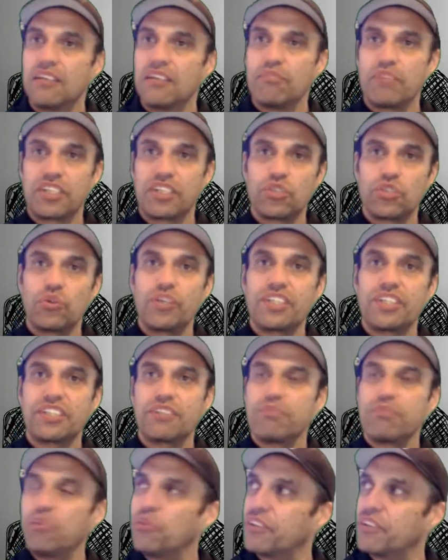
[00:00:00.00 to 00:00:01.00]
My choice
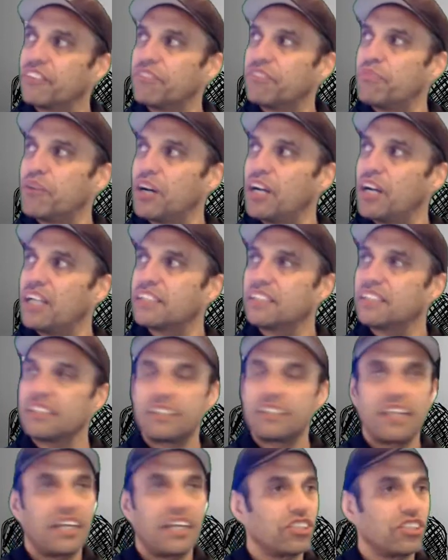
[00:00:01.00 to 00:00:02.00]
supportive bias is
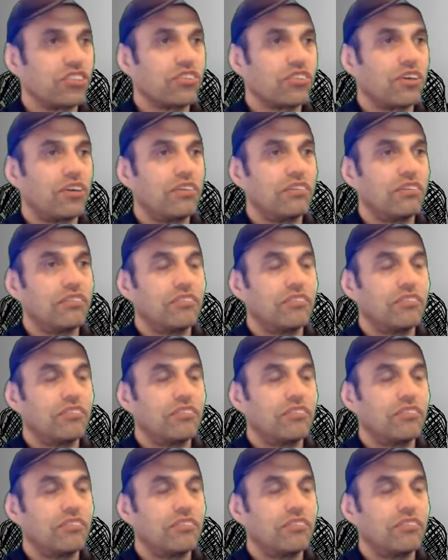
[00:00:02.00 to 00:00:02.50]
that strong?